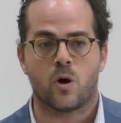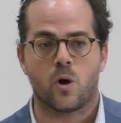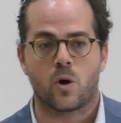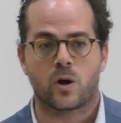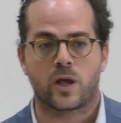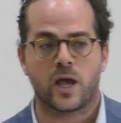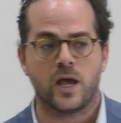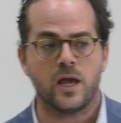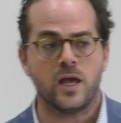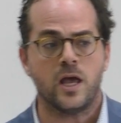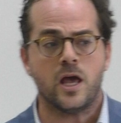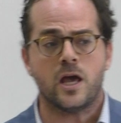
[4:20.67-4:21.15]

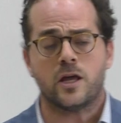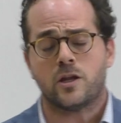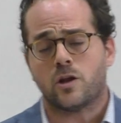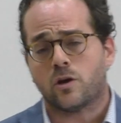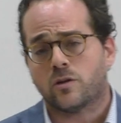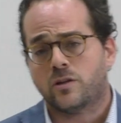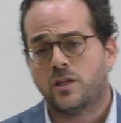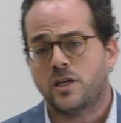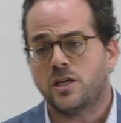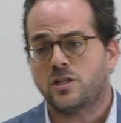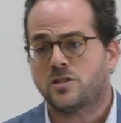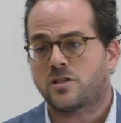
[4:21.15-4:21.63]
Okay?
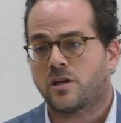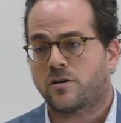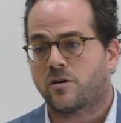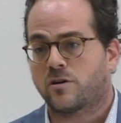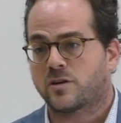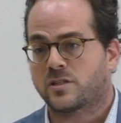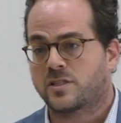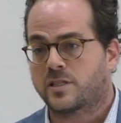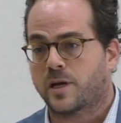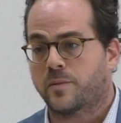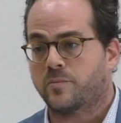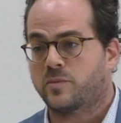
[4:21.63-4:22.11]
Now these
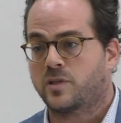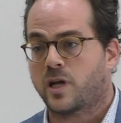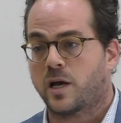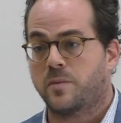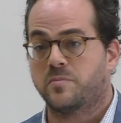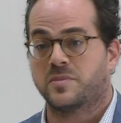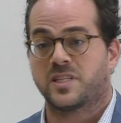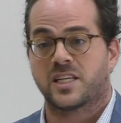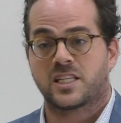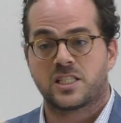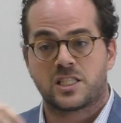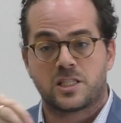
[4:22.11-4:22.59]
are
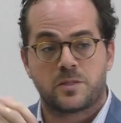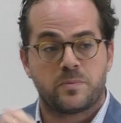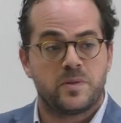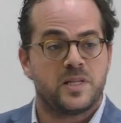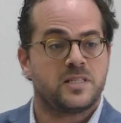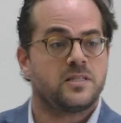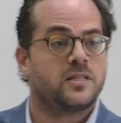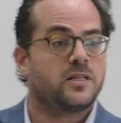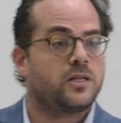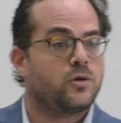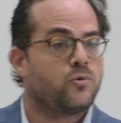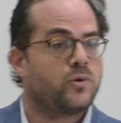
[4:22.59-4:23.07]
sometimes
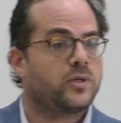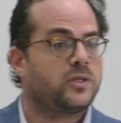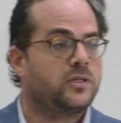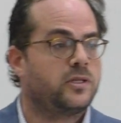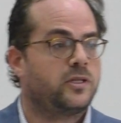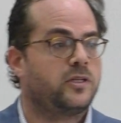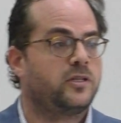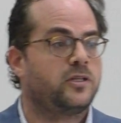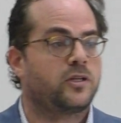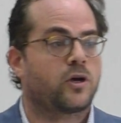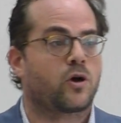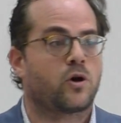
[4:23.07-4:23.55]
explicitly written
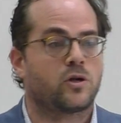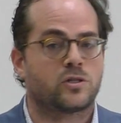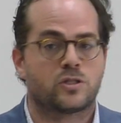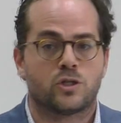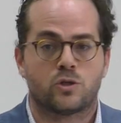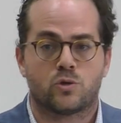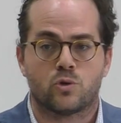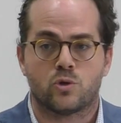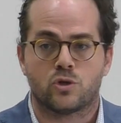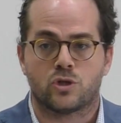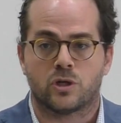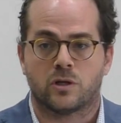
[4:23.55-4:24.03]
in the
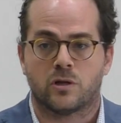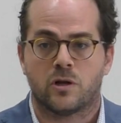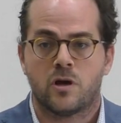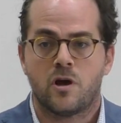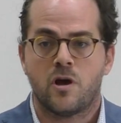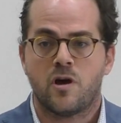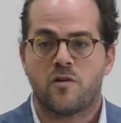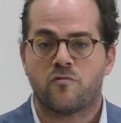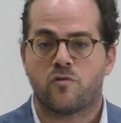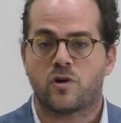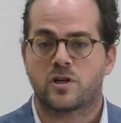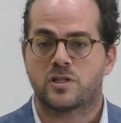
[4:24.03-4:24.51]
Constitution.
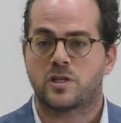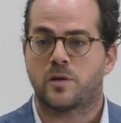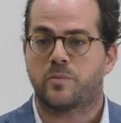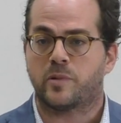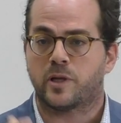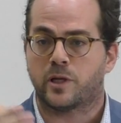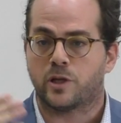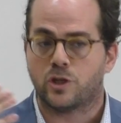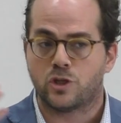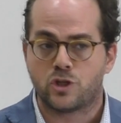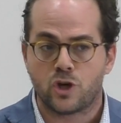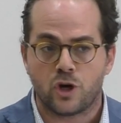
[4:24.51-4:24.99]
For
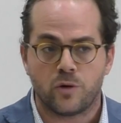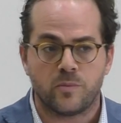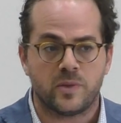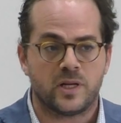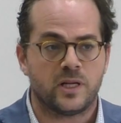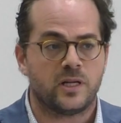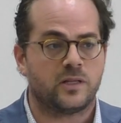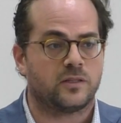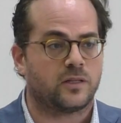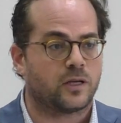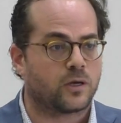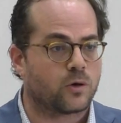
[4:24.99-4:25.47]
example, in
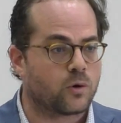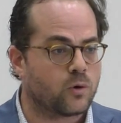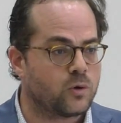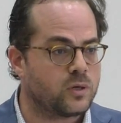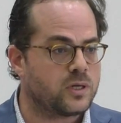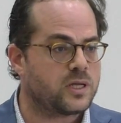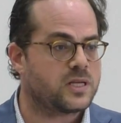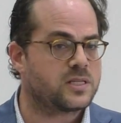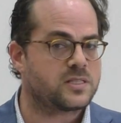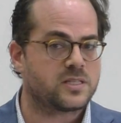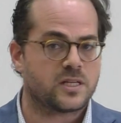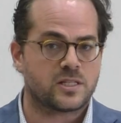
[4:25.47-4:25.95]
Germany, the
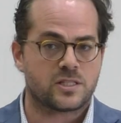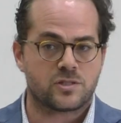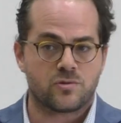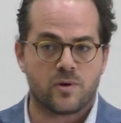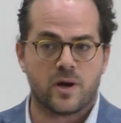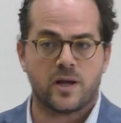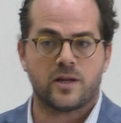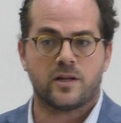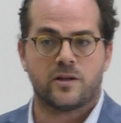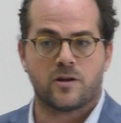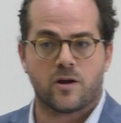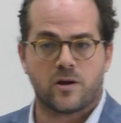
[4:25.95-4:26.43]
Grundgesetz,
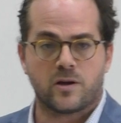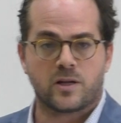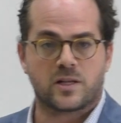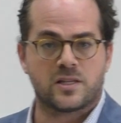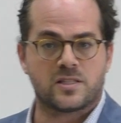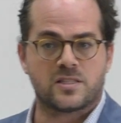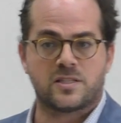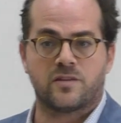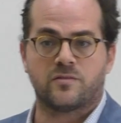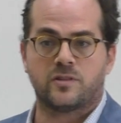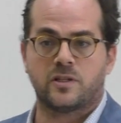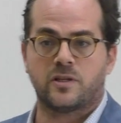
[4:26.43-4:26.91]
right, in
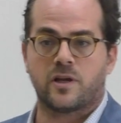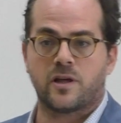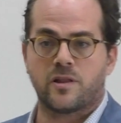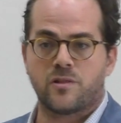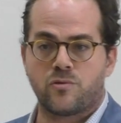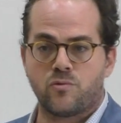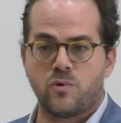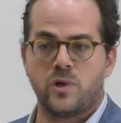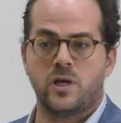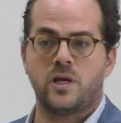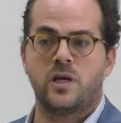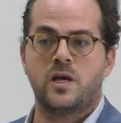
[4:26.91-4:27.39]
Article
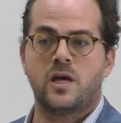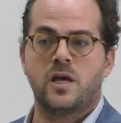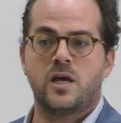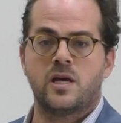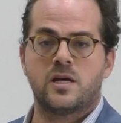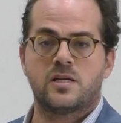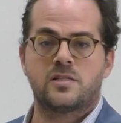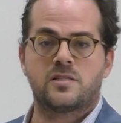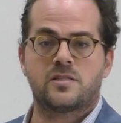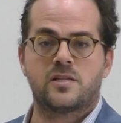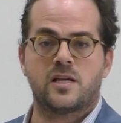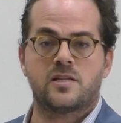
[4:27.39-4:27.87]
79.3,
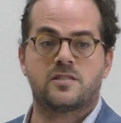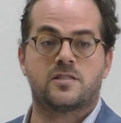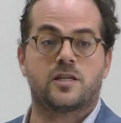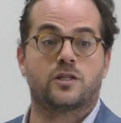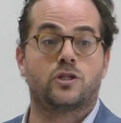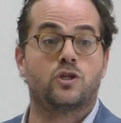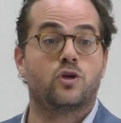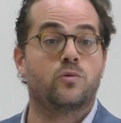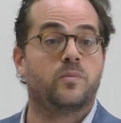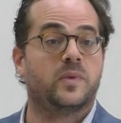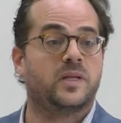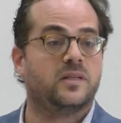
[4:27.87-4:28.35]
states
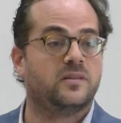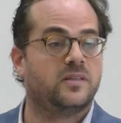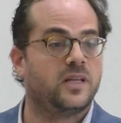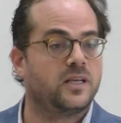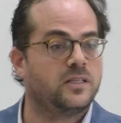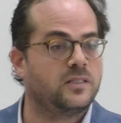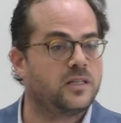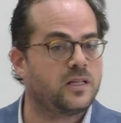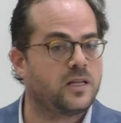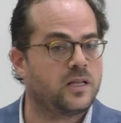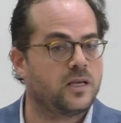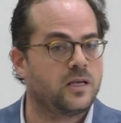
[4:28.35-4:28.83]
that human
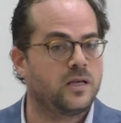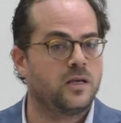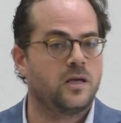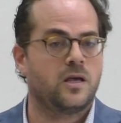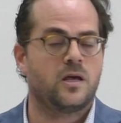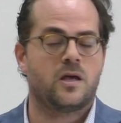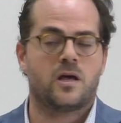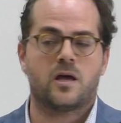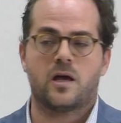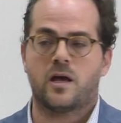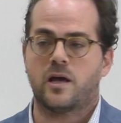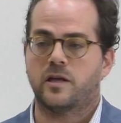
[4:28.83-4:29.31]
dignity
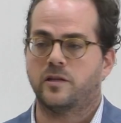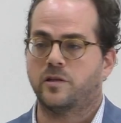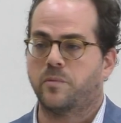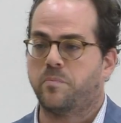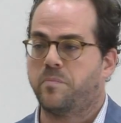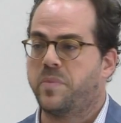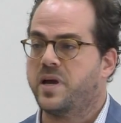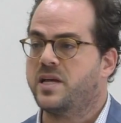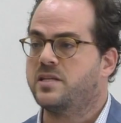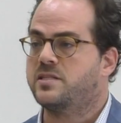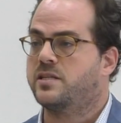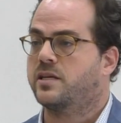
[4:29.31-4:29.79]
and the
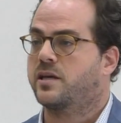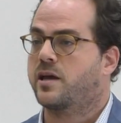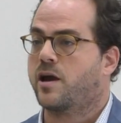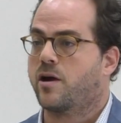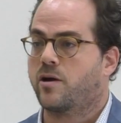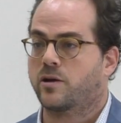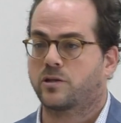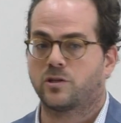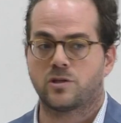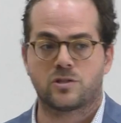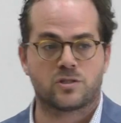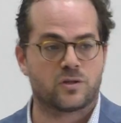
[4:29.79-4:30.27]
basic
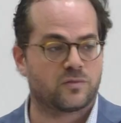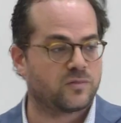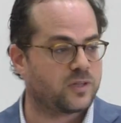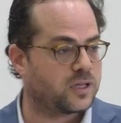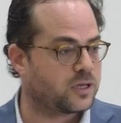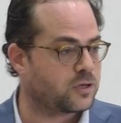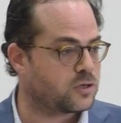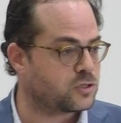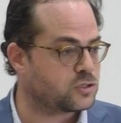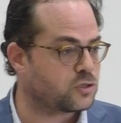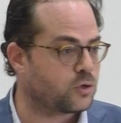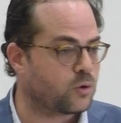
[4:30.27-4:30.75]
characters of
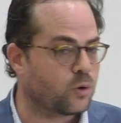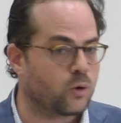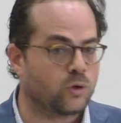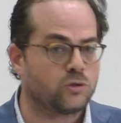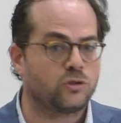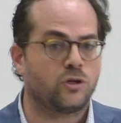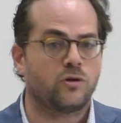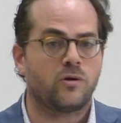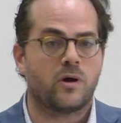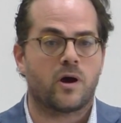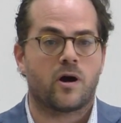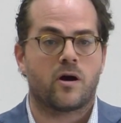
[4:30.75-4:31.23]
the constitutional
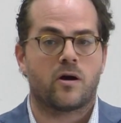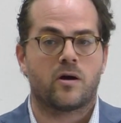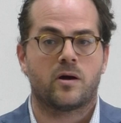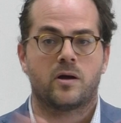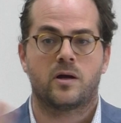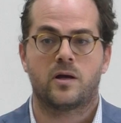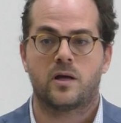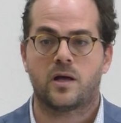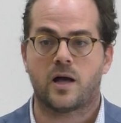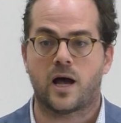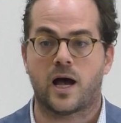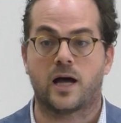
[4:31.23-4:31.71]
order are
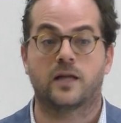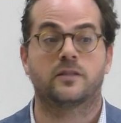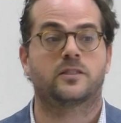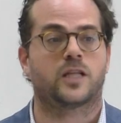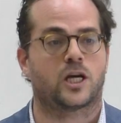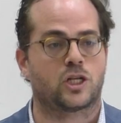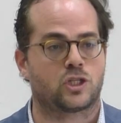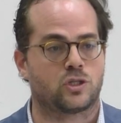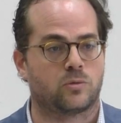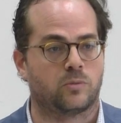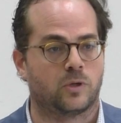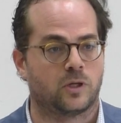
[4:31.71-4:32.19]

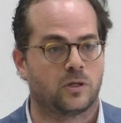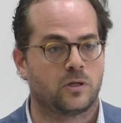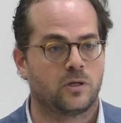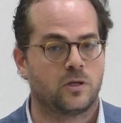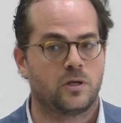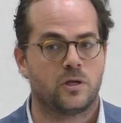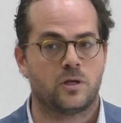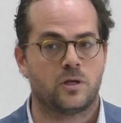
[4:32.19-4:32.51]
untouchable.